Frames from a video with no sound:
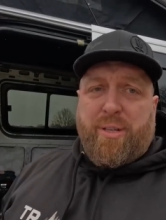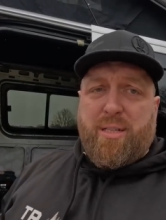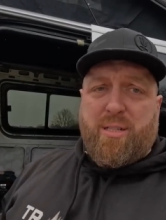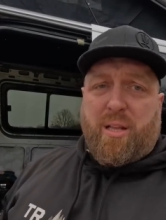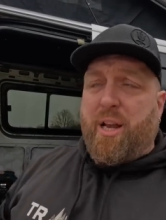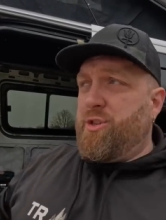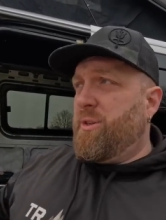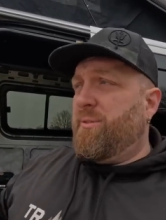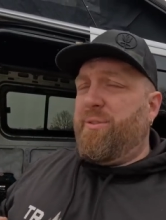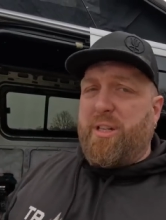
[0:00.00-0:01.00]
the
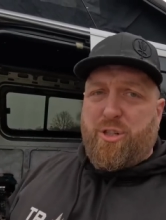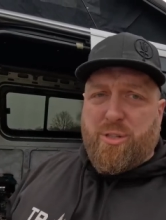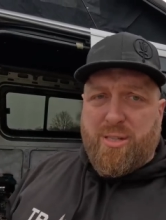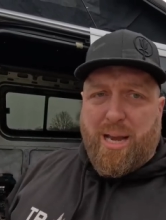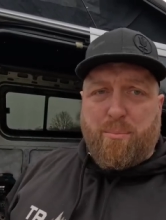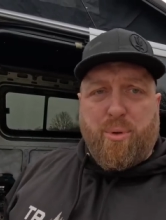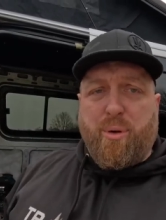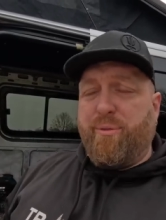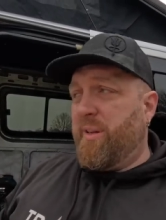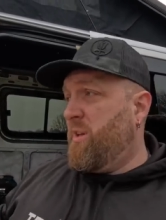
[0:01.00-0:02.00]
insulation, finish the
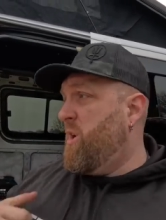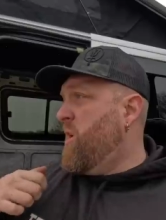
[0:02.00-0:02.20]
soundproofing,